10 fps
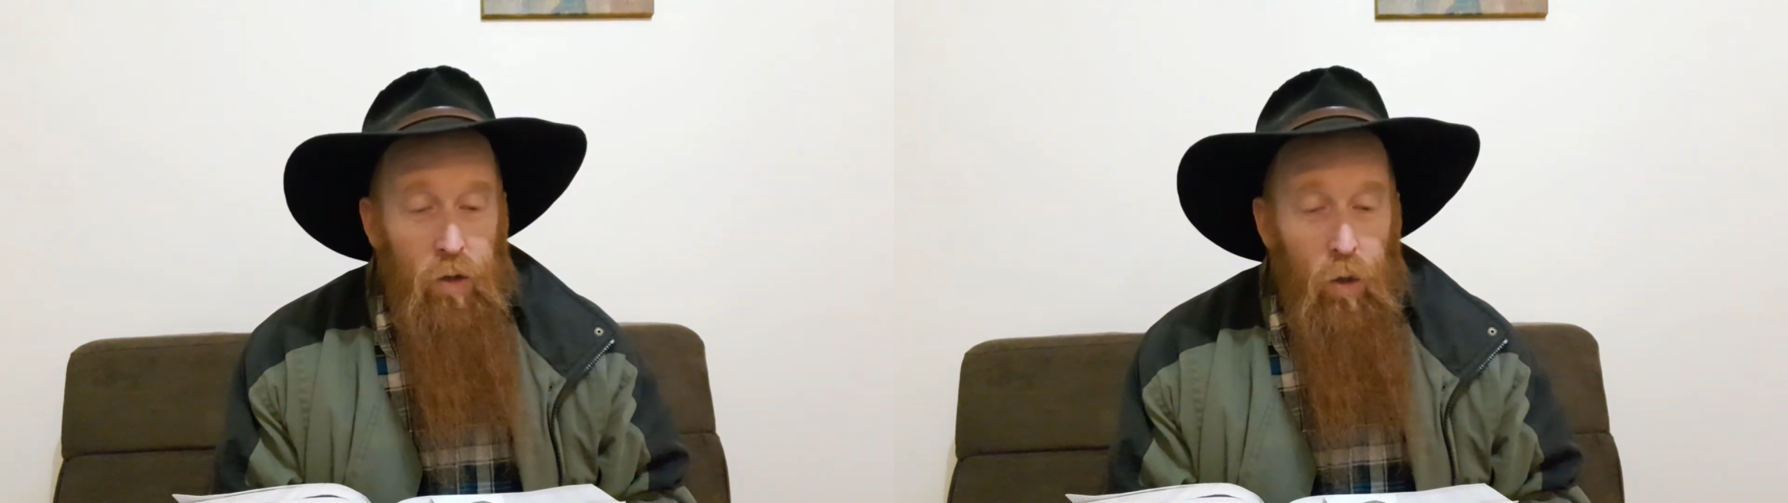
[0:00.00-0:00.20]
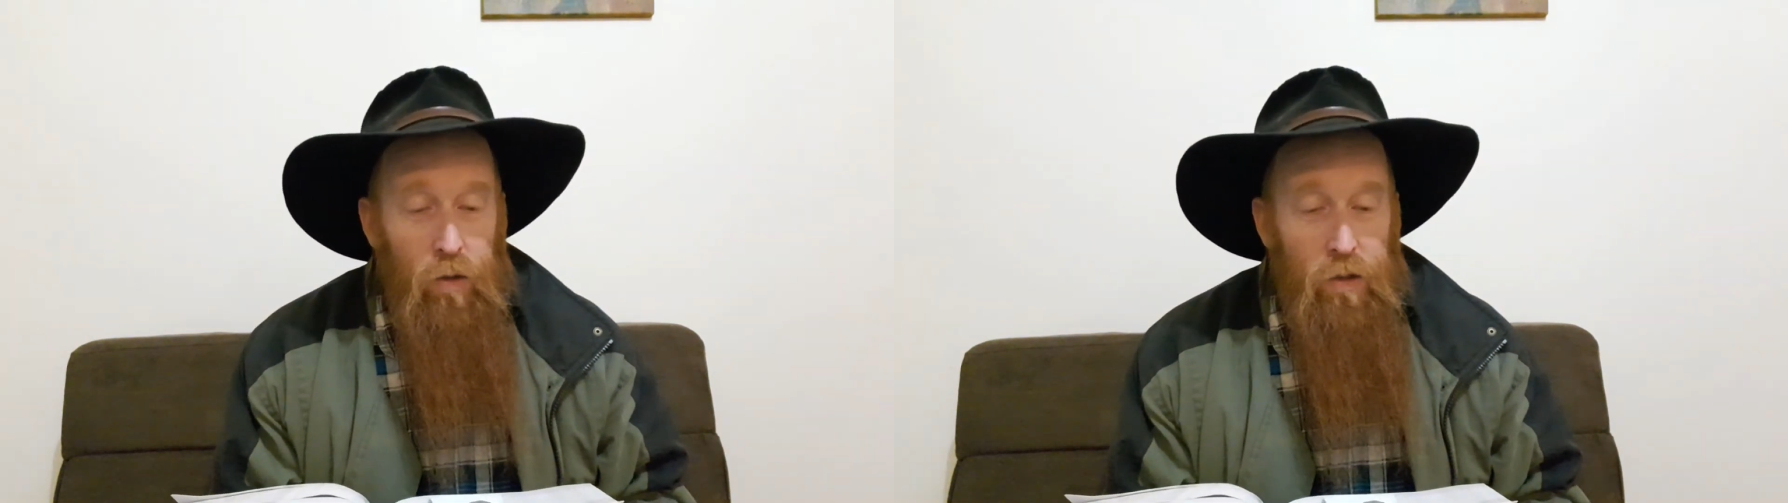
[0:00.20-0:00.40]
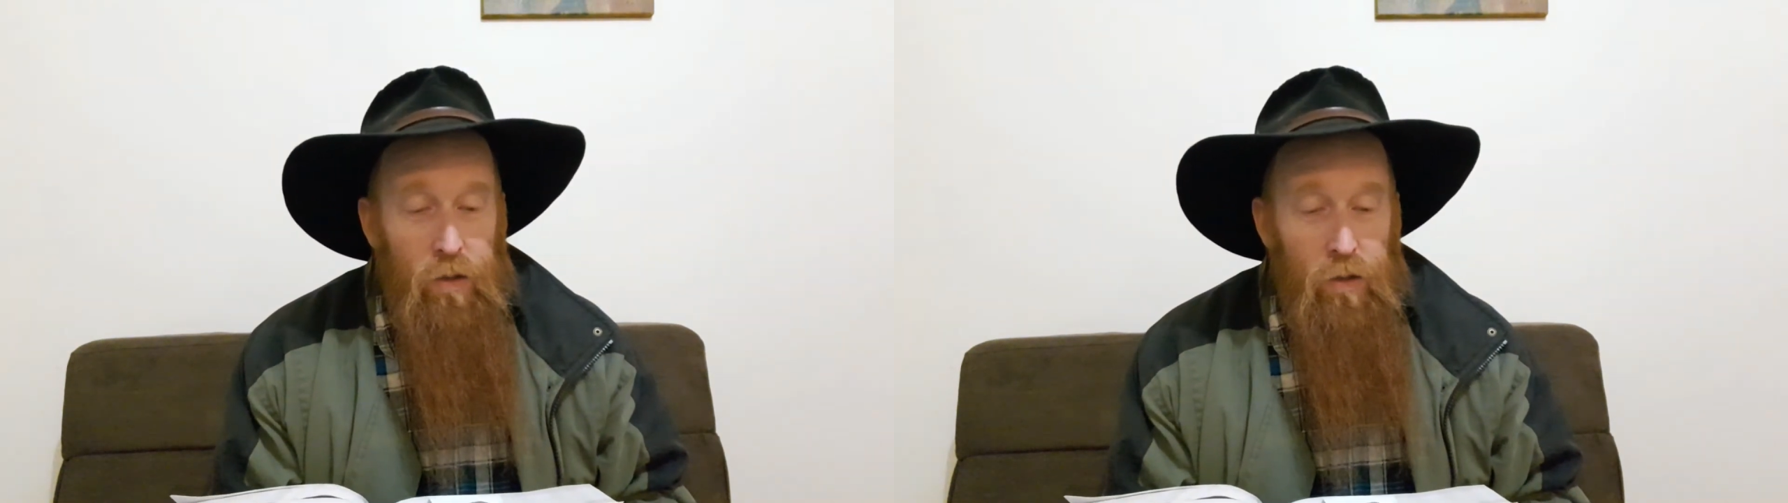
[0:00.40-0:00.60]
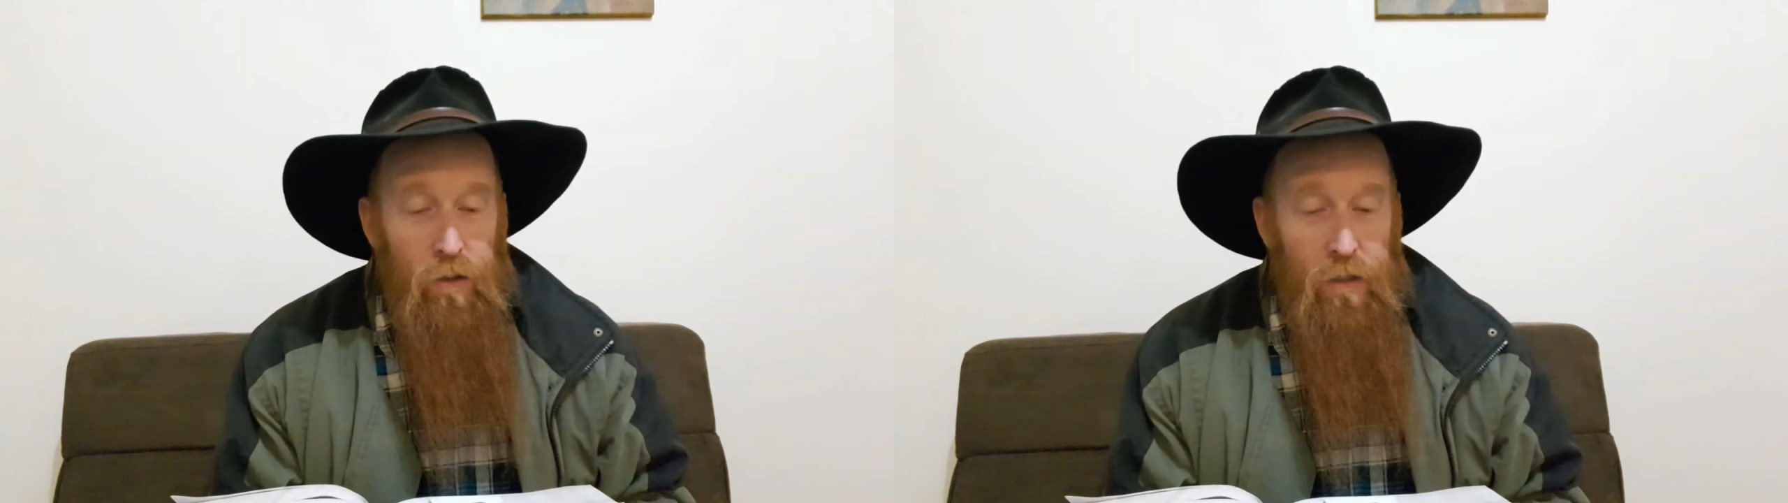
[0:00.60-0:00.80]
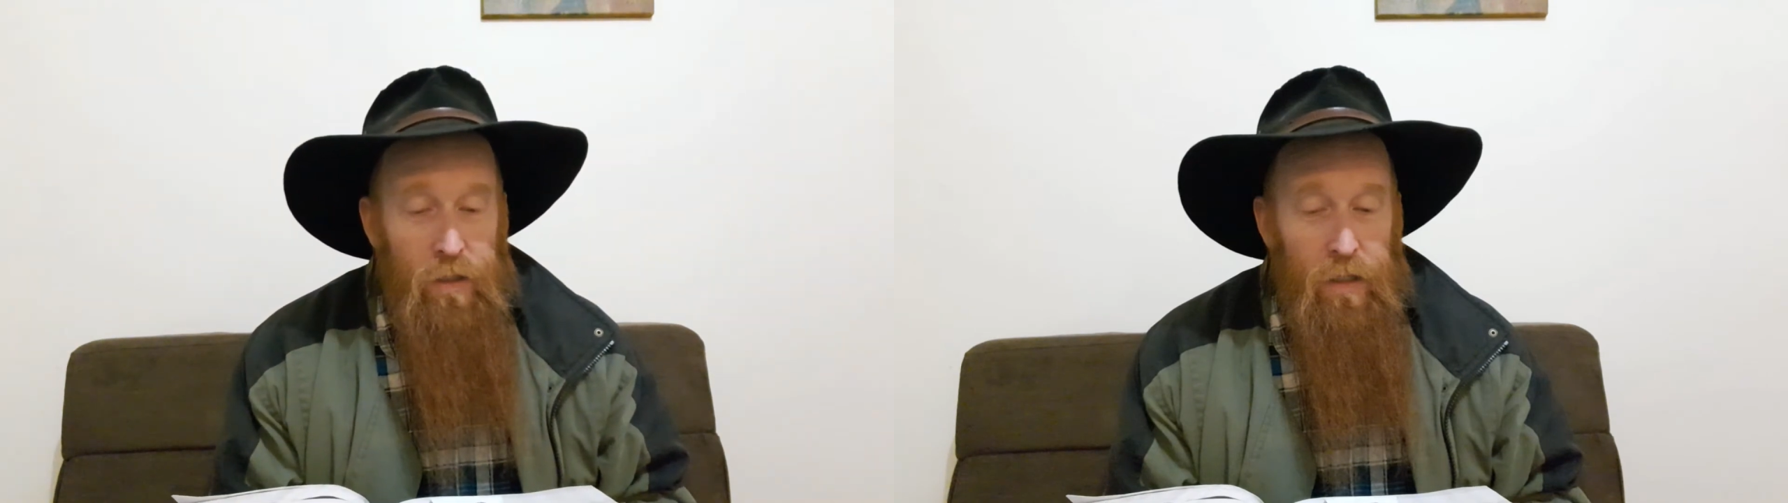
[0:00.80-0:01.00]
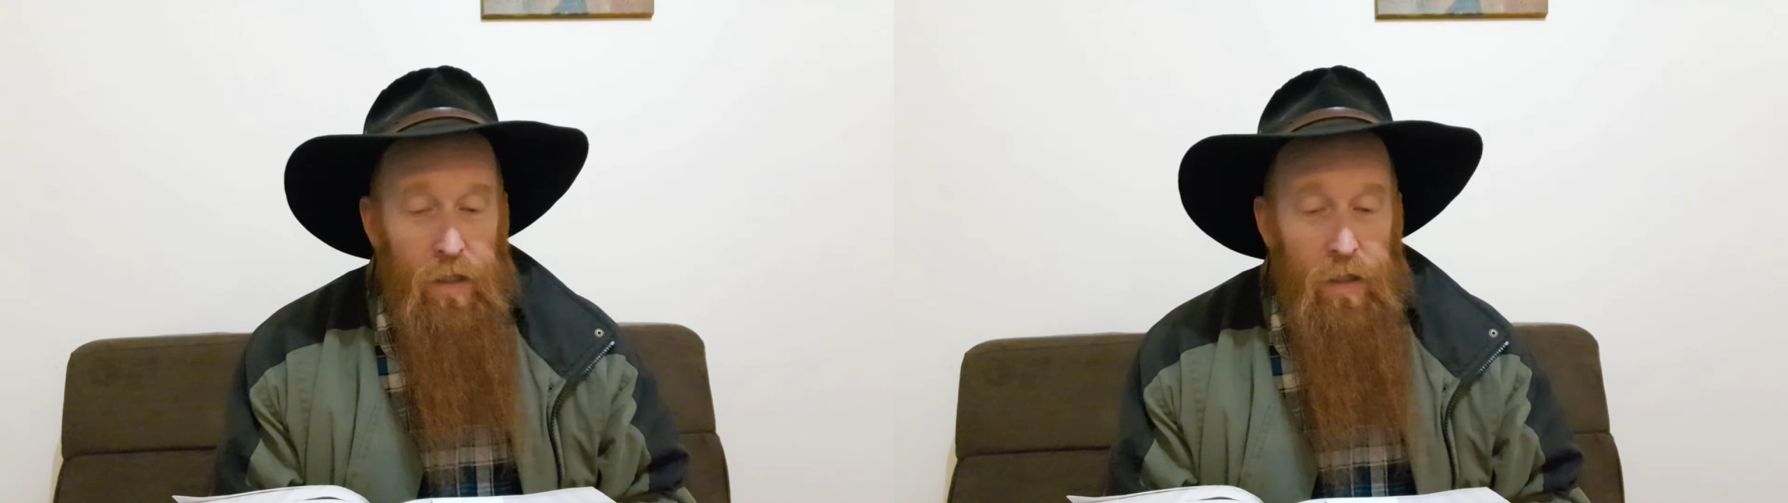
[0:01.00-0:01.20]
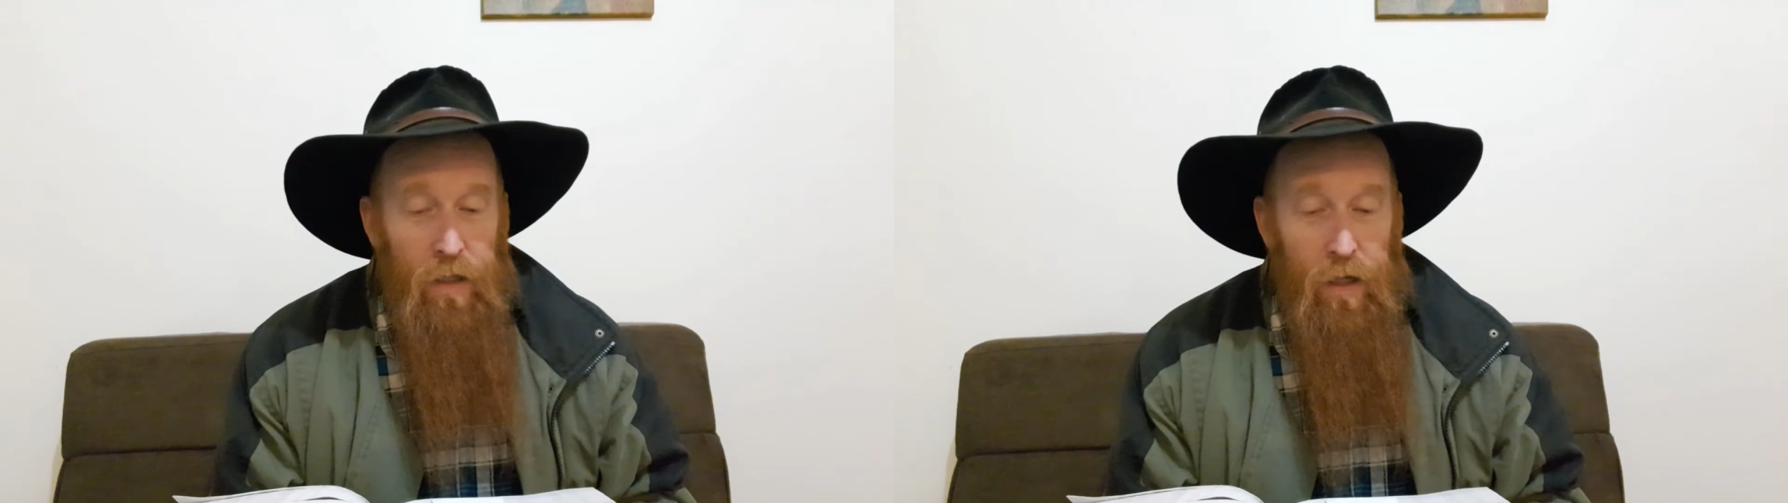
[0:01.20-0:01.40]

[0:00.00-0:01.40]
causes you to sin,